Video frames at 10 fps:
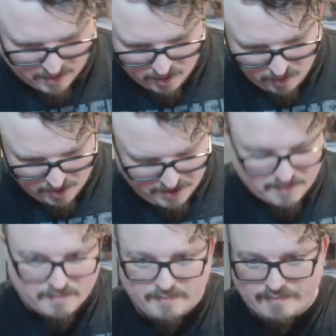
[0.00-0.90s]
orc
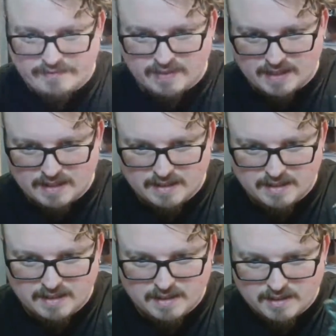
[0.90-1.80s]

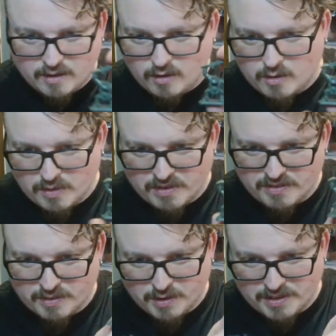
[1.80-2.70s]
with a
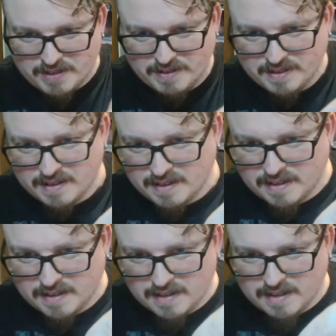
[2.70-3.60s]
sword.
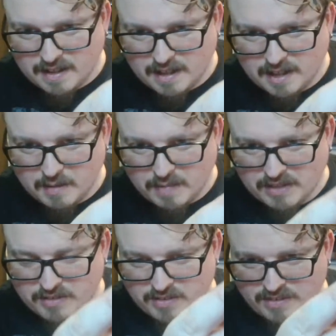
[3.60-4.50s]

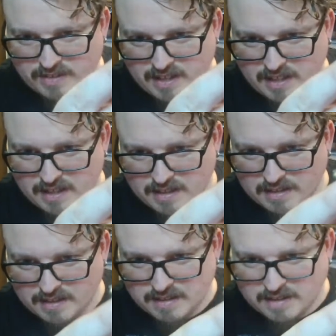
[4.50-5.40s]
As you can see,
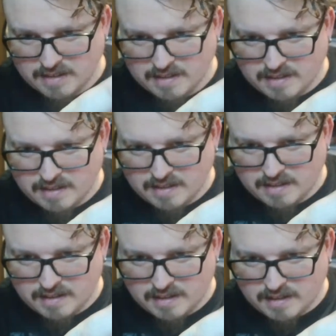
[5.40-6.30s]

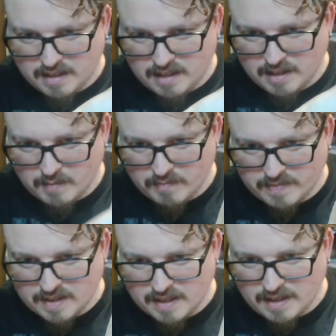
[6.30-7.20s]

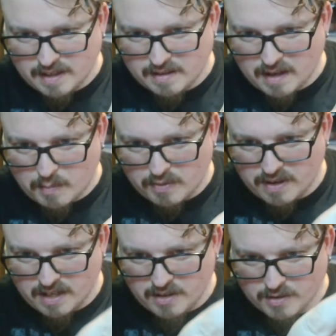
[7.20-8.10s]
a
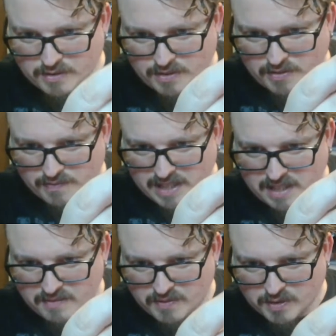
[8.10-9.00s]
pretty good
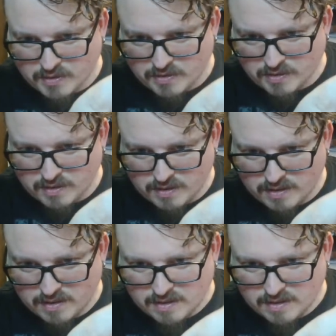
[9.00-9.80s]
3D version